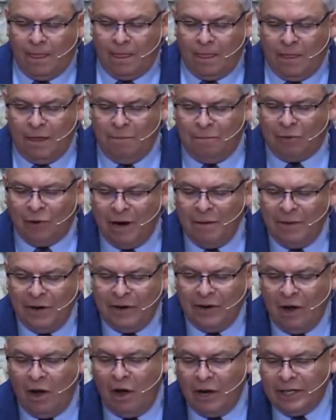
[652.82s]
the
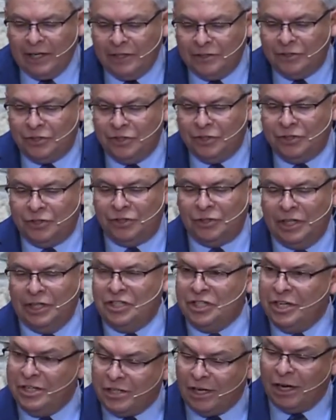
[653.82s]
primary audience is a
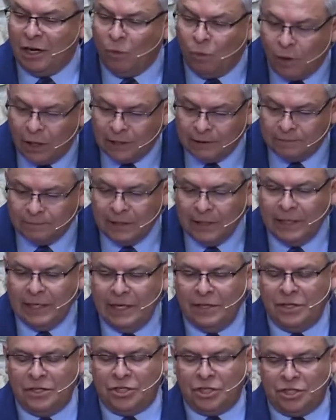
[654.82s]
Gentile one
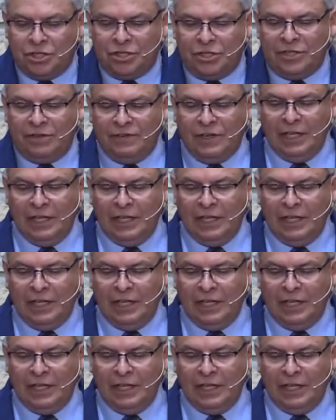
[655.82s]
in the churches of